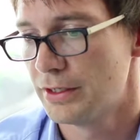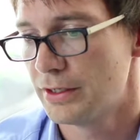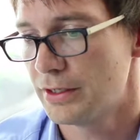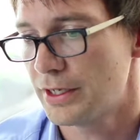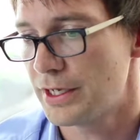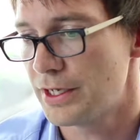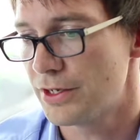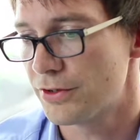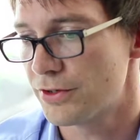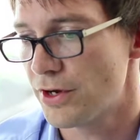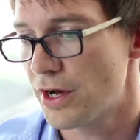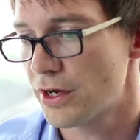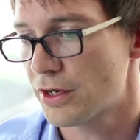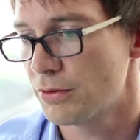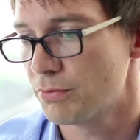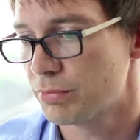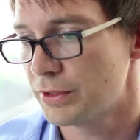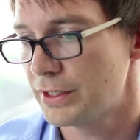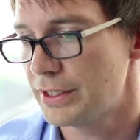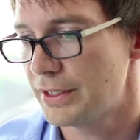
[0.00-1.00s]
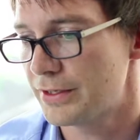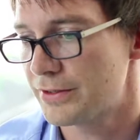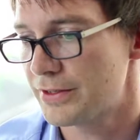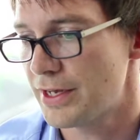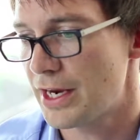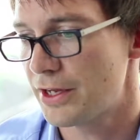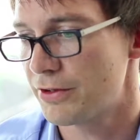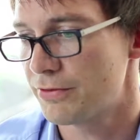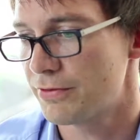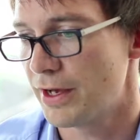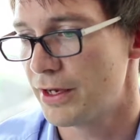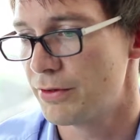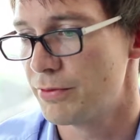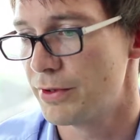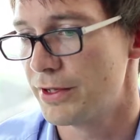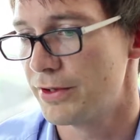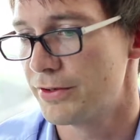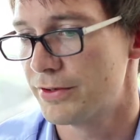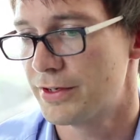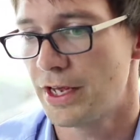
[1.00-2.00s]
he is not completely satisfied
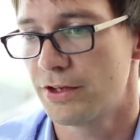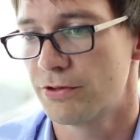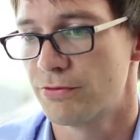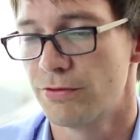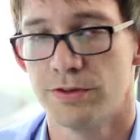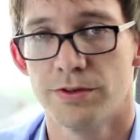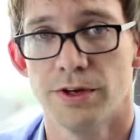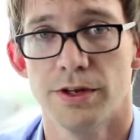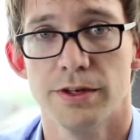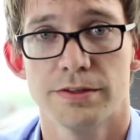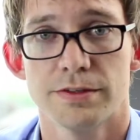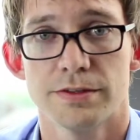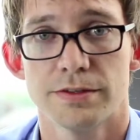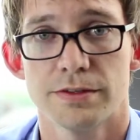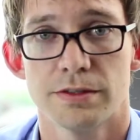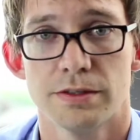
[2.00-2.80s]
with his test results.